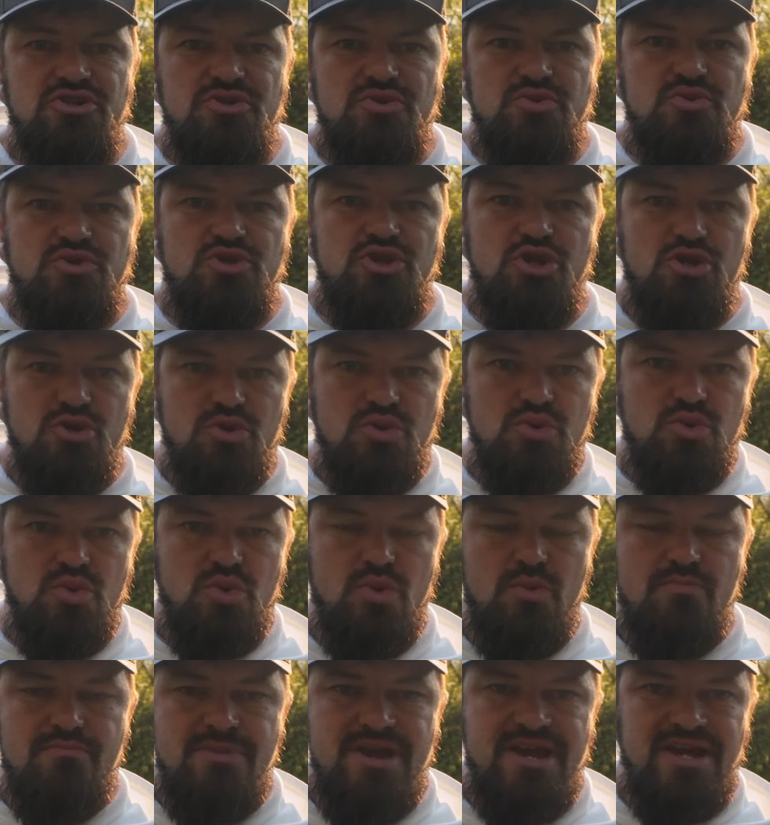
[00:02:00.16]
you
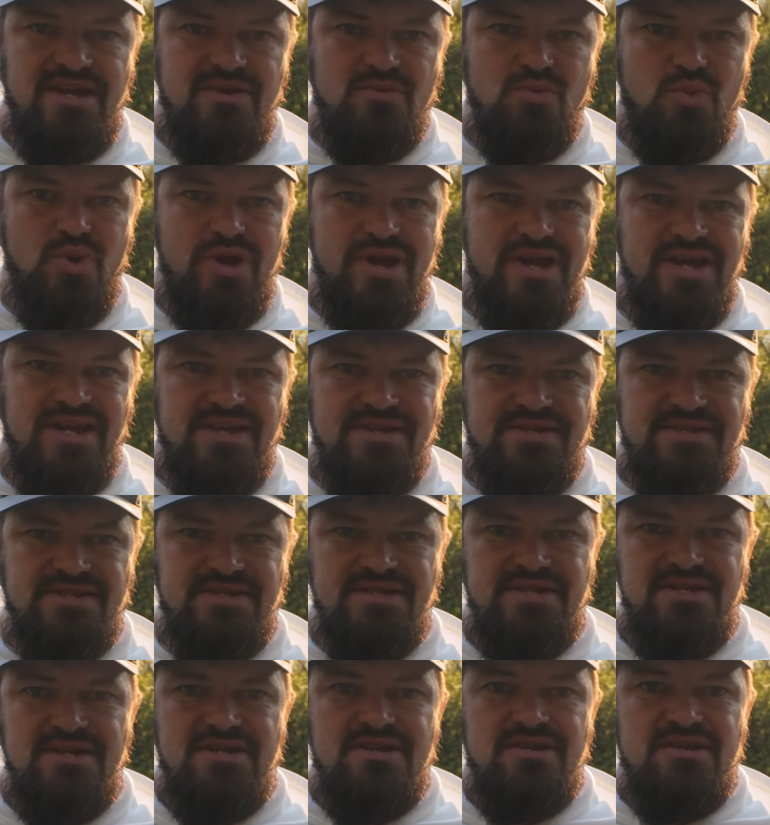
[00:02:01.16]
two main ways
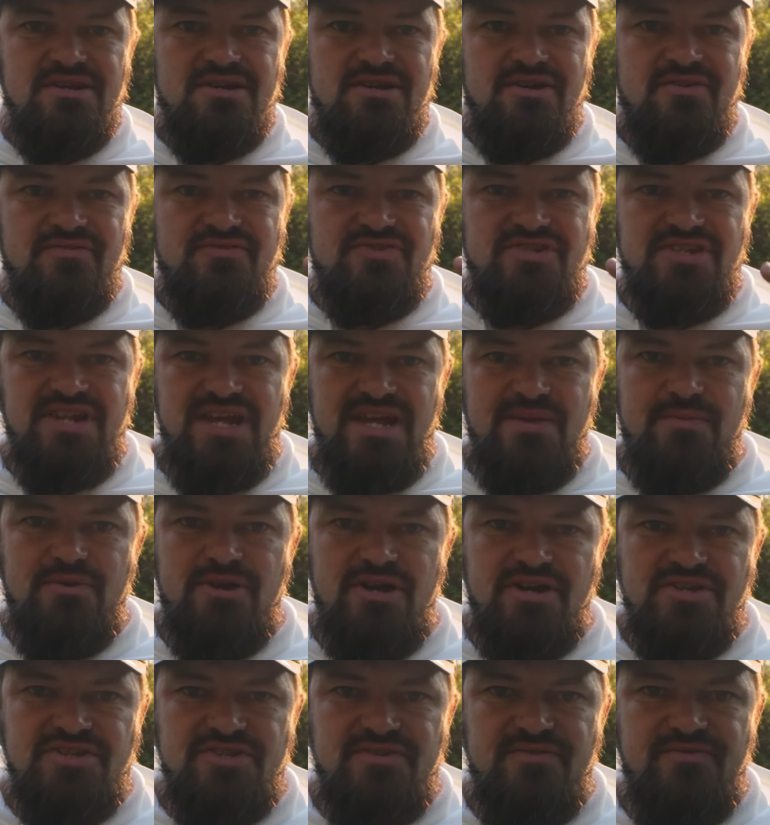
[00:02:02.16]
of
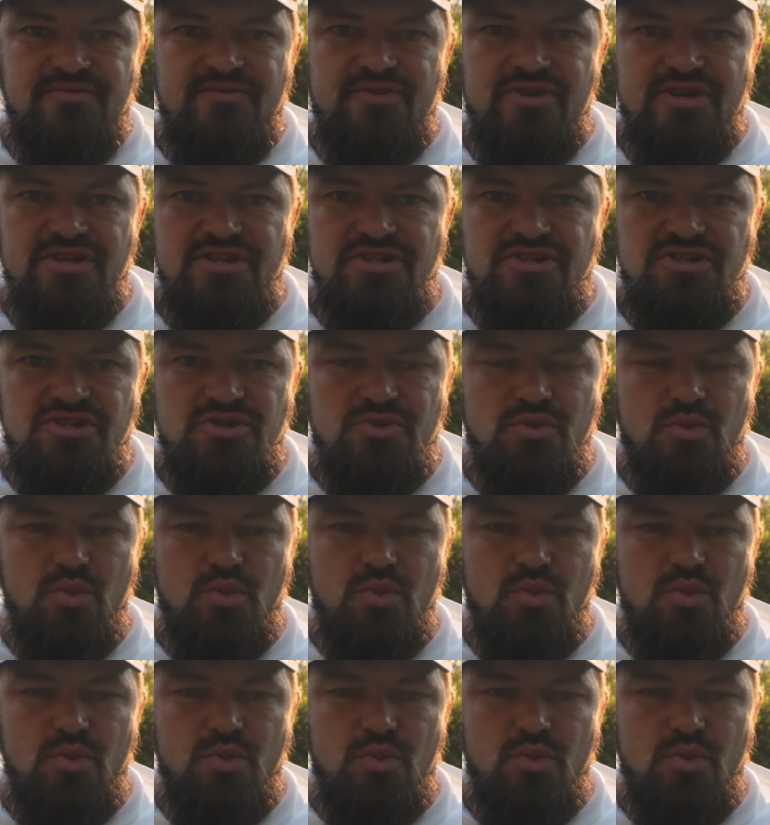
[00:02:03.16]
stabilizing the footage.